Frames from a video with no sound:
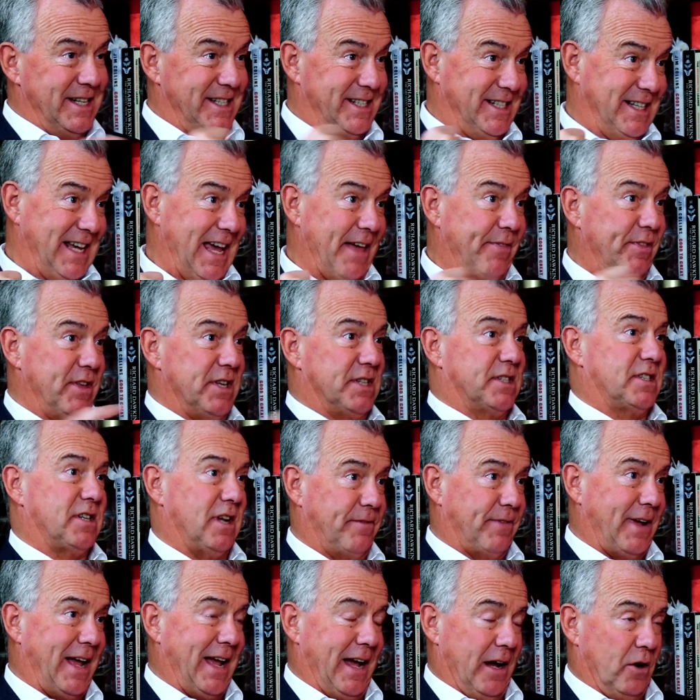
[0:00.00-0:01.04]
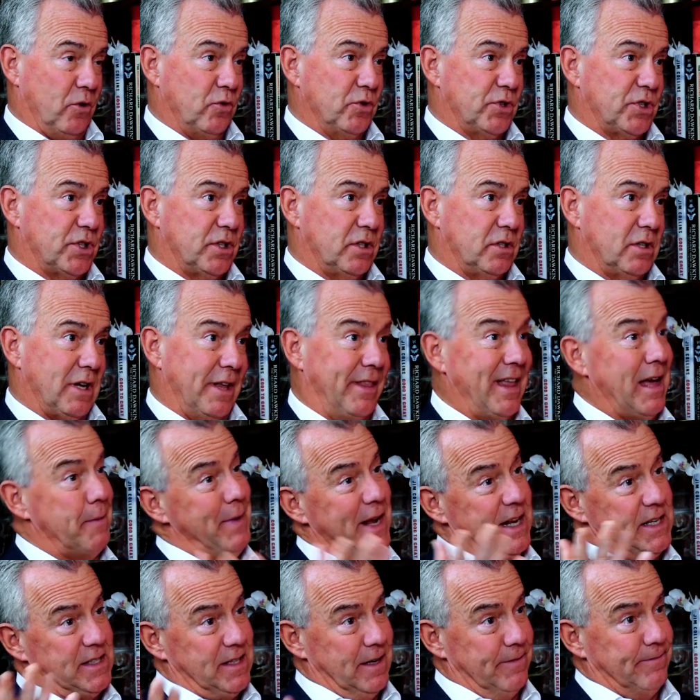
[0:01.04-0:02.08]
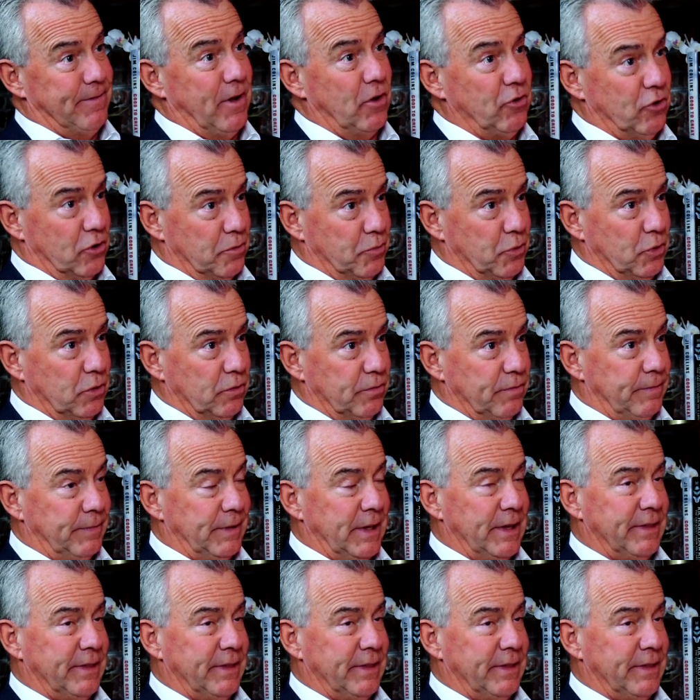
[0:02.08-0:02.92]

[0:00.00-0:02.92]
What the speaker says: to get this stuff out, and that makes it vulnerable.